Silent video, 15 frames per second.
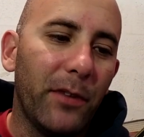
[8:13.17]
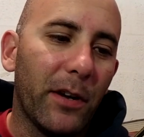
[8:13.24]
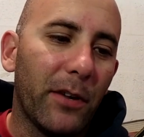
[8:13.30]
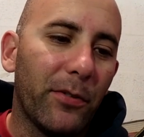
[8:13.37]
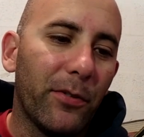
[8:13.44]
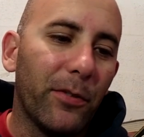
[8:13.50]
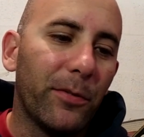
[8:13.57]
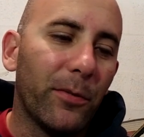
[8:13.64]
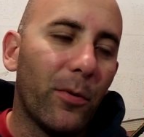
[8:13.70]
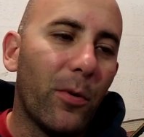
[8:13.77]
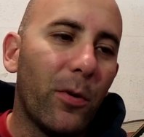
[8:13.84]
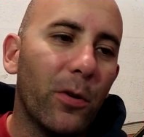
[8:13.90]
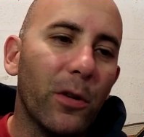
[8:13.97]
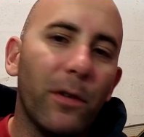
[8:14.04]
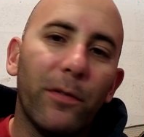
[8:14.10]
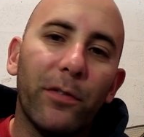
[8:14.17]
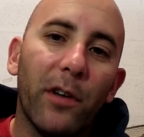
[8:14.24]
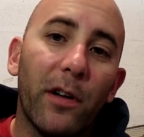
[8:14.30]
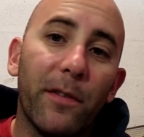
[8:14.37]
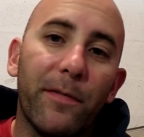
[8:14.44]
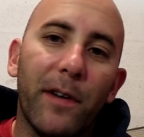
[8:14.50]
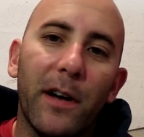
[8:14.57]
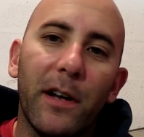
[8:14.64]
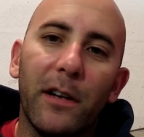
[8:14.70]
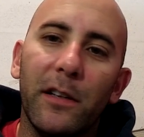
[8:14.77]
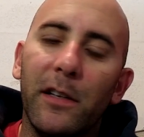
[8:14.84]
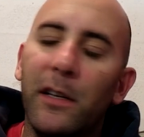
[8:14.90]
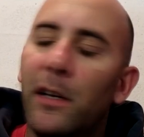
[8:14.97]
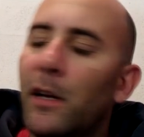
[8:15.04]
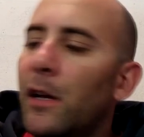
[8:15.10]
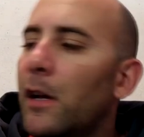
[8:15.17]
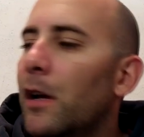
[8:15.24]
so I could throw some coilovers on it finally.